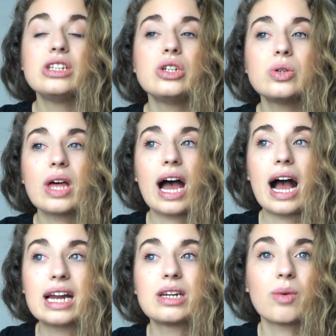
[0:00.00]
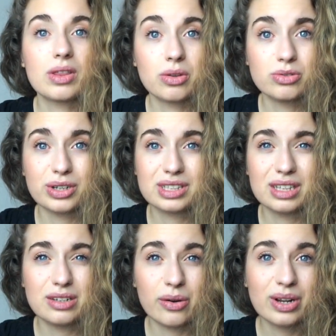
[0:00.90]
knew that I didn't want those rest of
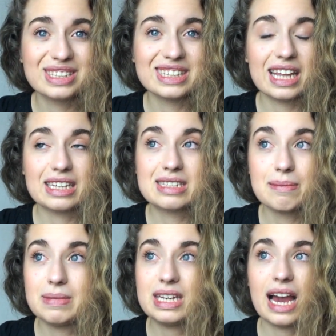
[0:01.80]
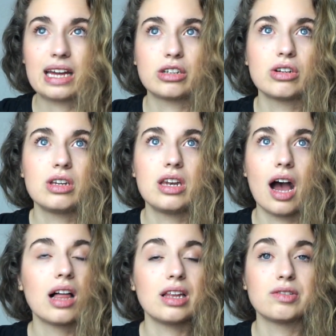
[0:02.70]
the donuts, and like to me, I could
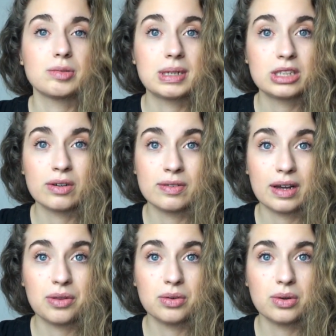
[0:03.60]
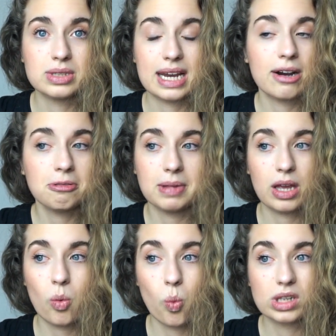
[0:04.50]
not live with myself if I threw those out
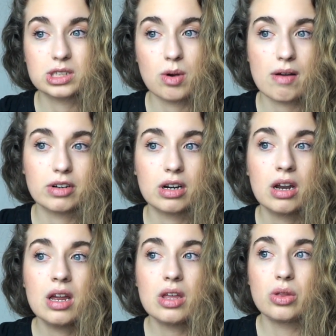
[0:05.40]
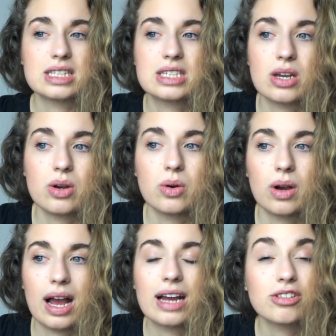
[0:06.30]
like whatsoever. And
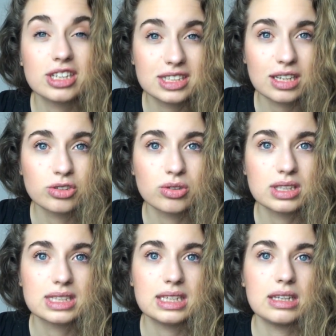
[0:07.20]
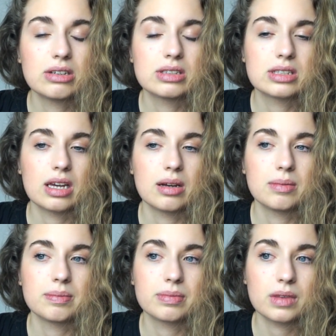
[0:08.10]
so at Grand Central in the city, there's a
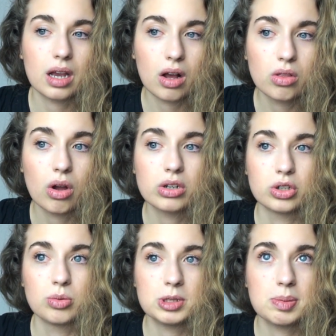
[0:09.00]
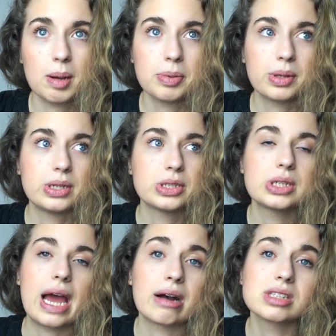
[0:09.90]
large homeless
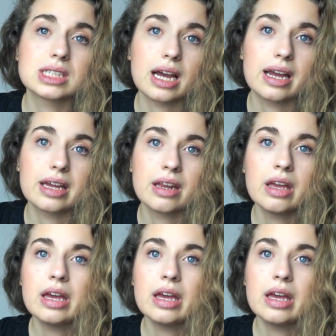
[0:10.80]
population outside,